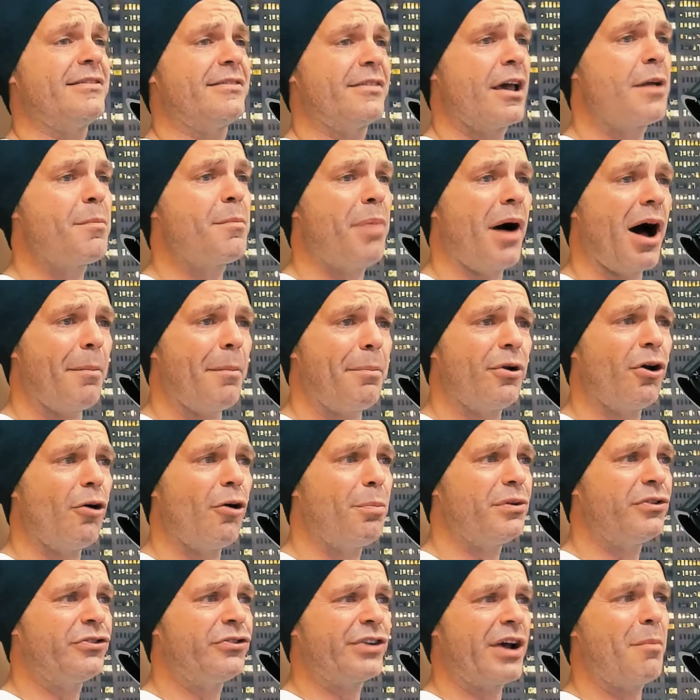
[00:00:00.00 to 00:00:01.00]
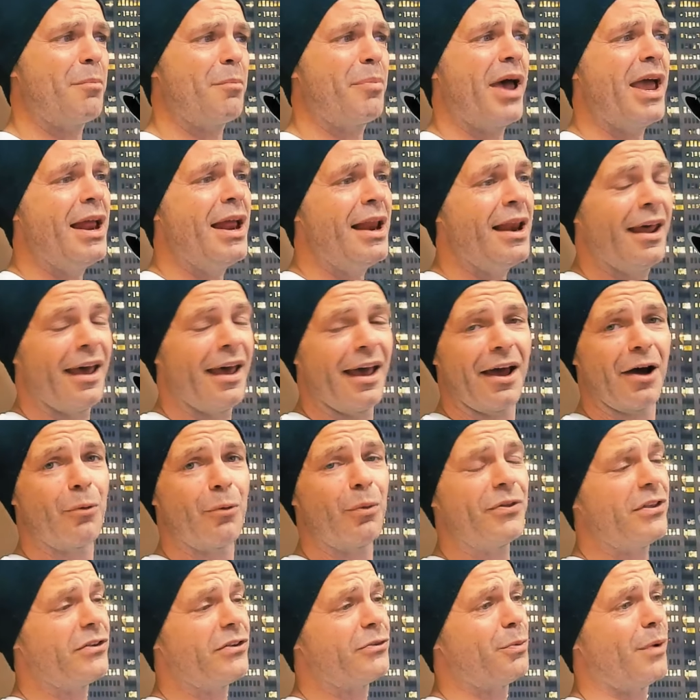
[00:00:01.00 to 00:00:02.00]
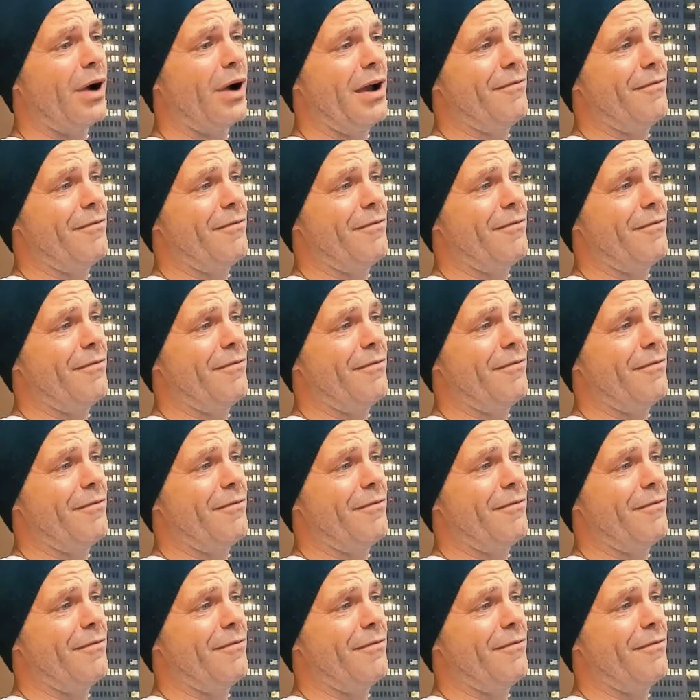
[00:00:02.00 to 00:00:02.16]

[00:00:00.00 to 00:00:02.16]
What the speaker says: popping open champagne with his wife and